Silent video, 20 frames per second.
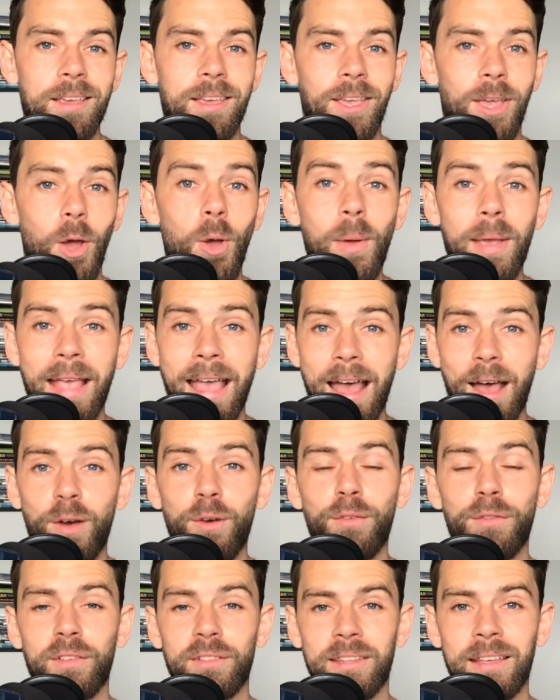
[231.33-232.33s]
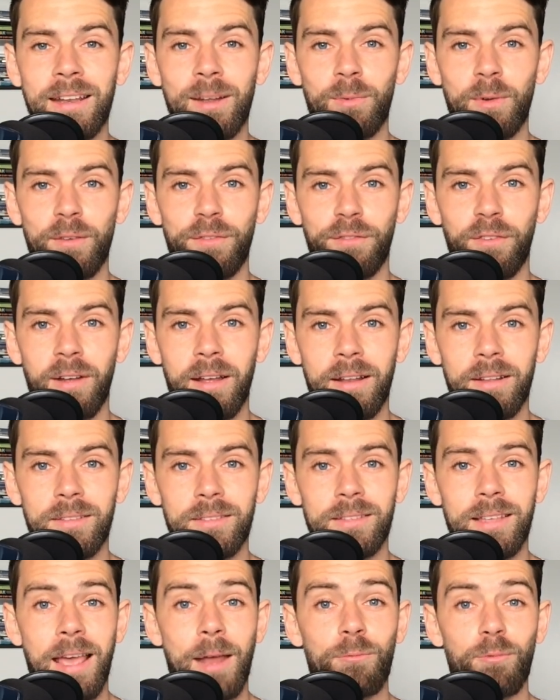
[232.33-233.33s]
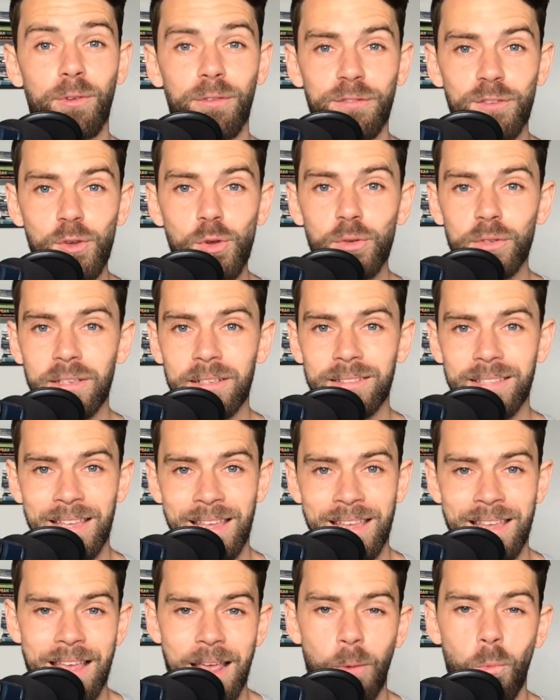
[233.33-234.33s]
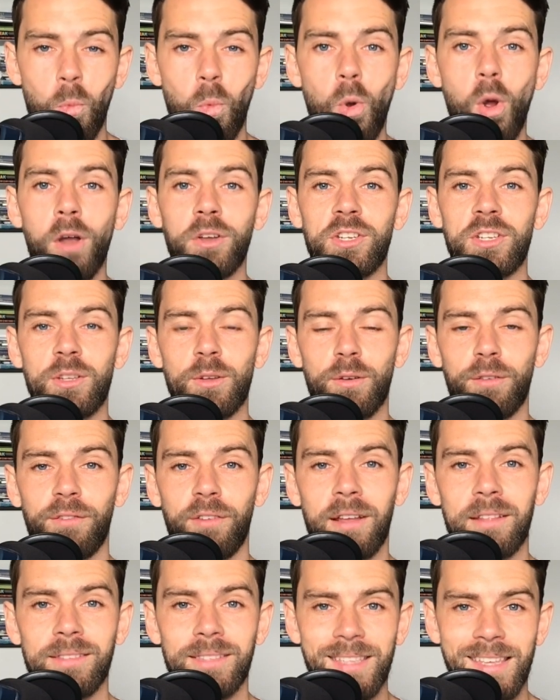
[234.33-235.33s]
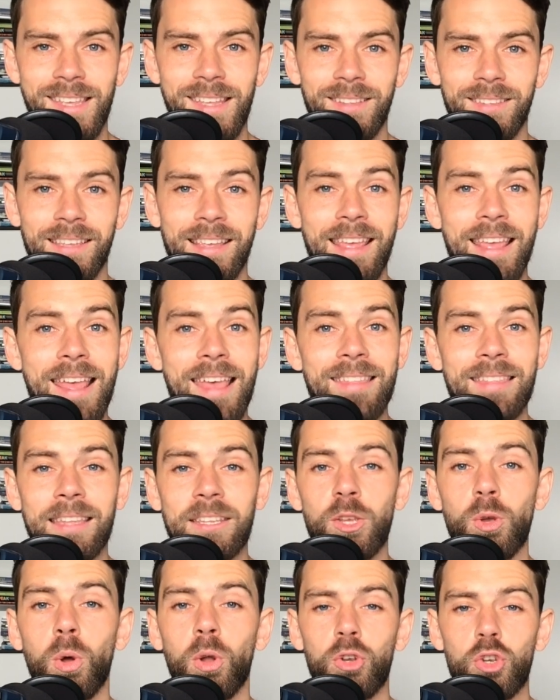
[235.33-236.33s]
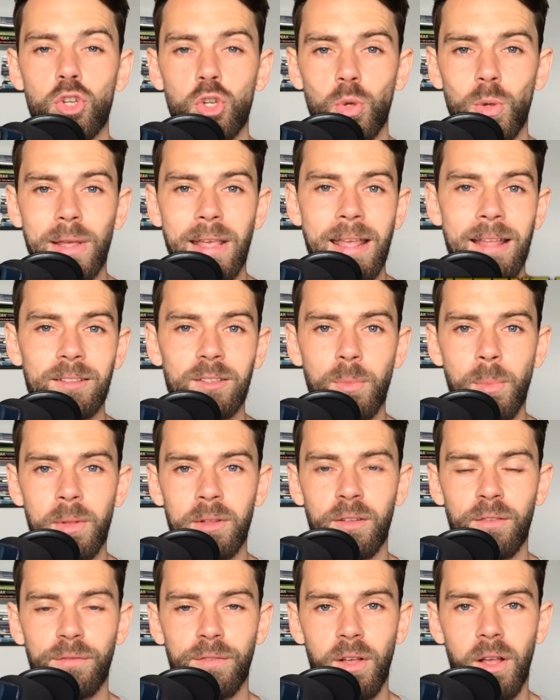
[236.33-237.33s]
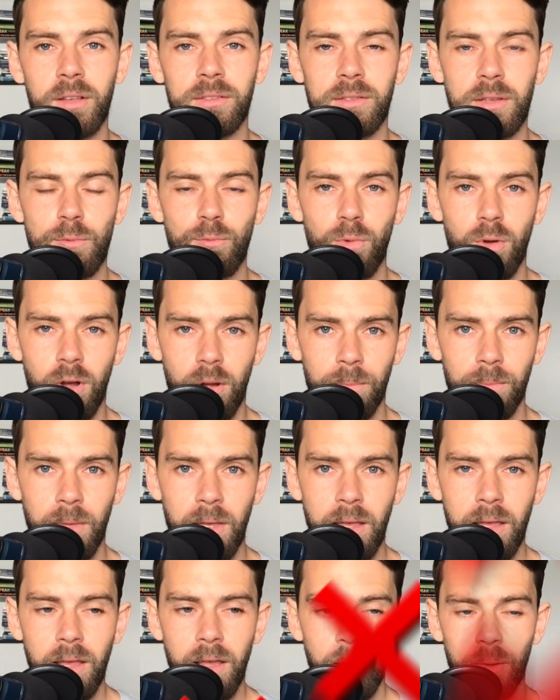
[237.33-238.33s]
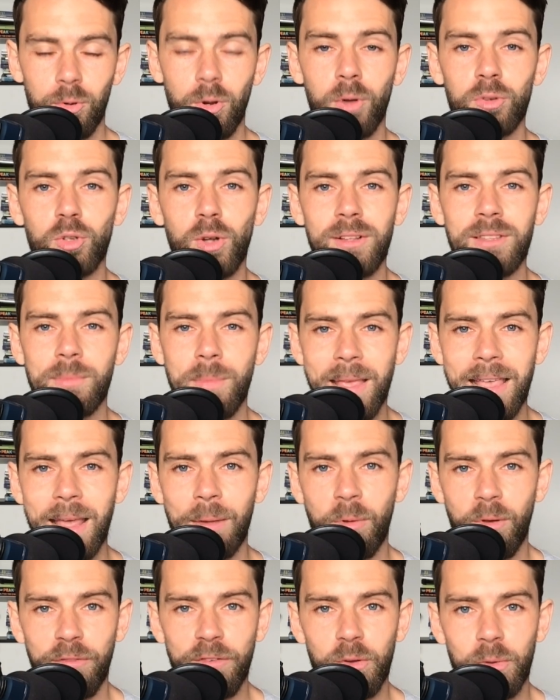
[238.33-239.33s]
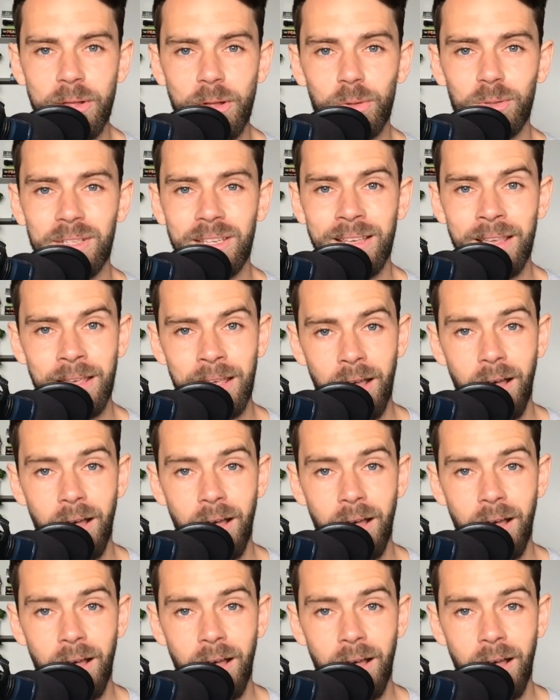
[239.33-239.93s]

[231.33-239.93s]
going out for dinner with friends and refusing to eat and watching your friends eat, then you are doing intermittent fasting wrong. I'm not trying to make anyone feel guilty here.